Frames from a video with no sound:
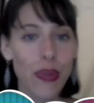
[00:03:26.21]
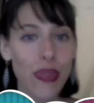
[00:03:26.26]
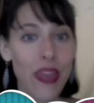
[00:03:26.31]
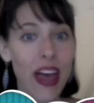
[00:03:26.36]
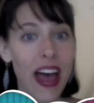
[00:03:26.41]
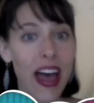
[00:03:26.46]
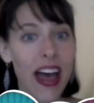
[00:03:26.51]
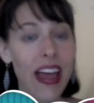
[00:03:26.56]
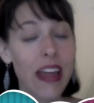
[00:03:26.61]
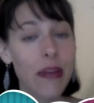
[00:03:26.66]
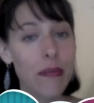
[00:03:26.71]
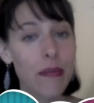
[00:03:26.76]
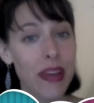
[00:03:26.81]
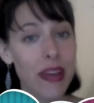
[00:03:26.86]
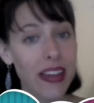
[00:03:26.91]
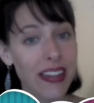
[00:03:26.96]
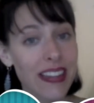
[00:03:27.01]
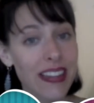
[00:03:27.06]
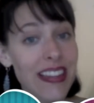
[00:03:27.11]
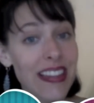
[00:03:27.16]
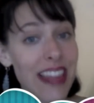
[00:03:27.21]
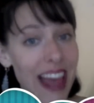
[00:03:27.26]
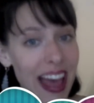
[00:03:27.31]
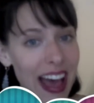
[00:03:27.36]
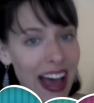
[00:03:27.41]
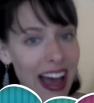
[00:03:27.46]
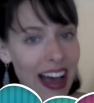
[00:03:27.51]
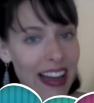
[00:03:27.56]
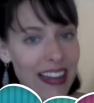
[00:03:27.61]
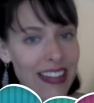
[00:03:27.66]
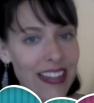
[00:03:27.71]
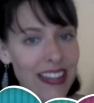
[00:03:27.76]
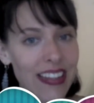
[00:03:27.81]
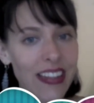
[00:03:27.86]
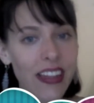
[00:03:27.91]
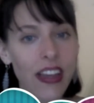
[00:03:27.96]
that and mix that